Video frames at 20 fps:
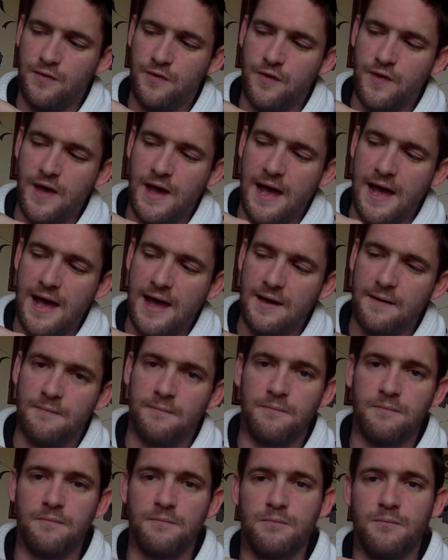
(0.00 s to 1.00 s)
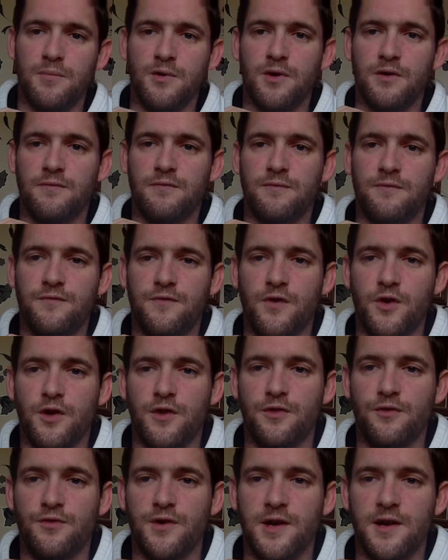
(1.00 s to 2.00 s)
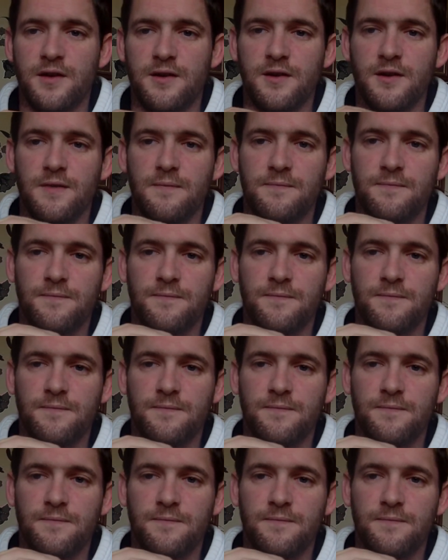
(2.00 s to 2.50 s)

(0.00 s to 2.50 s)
that, but further under.